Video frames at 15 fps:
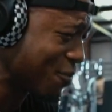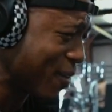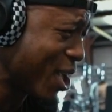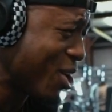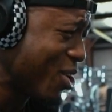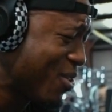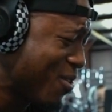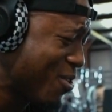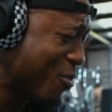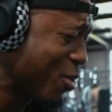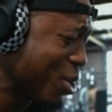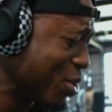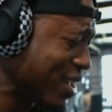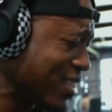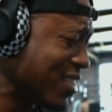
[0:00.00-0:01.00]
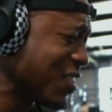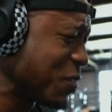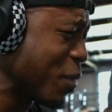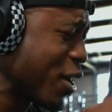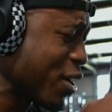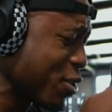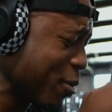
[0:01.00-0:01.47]
fail when you get to this
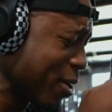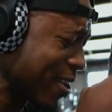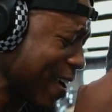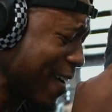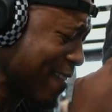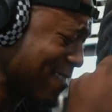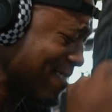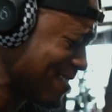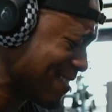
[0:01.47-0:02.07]
part of the workout.